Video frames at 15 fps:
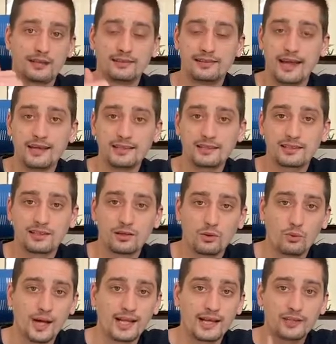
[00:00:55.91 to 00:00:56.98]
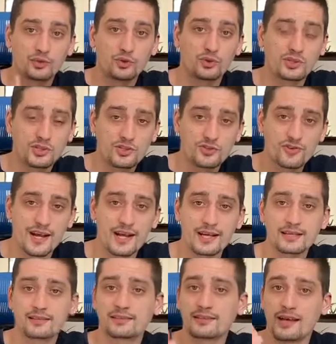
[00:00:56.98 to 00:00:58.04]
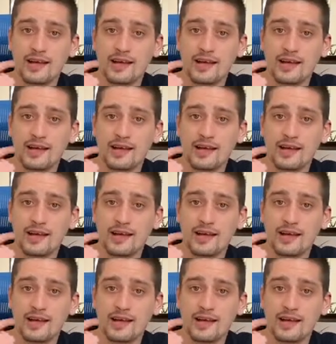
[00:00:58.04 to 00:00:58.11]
date when I took the trade,